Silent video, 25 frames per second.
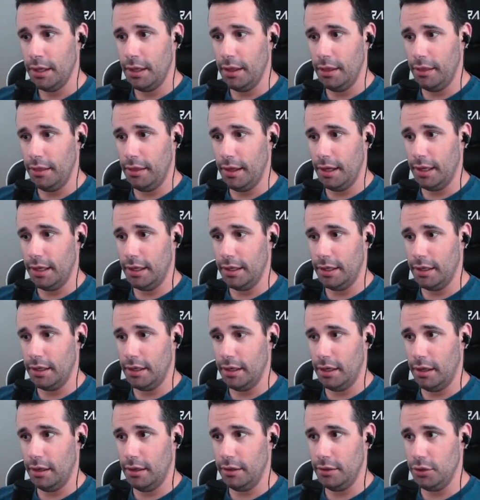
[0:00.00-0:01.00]

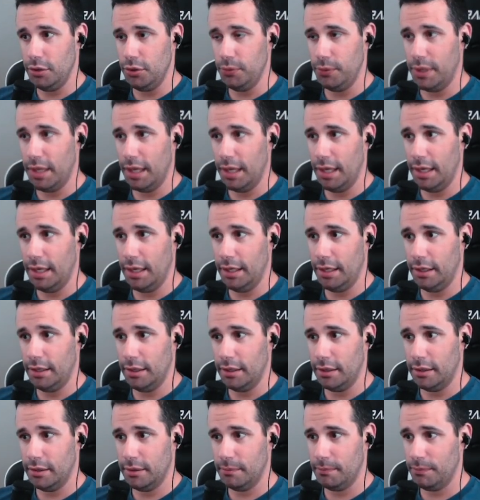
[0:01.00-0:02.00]
then you
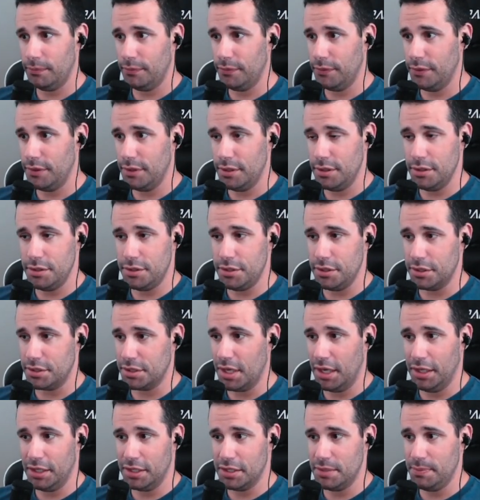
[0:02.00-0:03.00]
can just
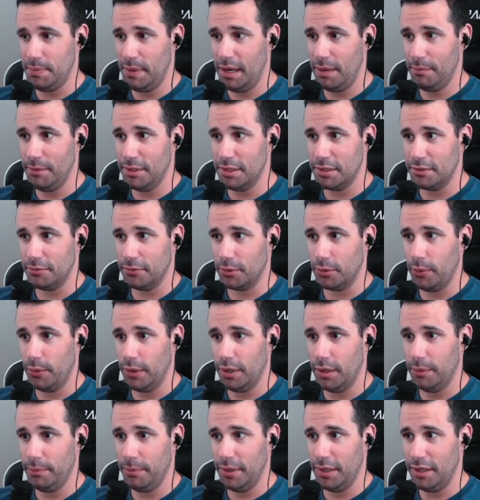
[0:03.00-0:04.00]
kind of spam this for
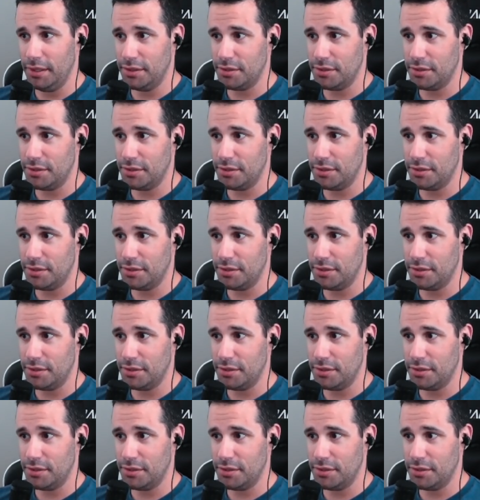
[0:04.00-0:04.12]
quite a bit.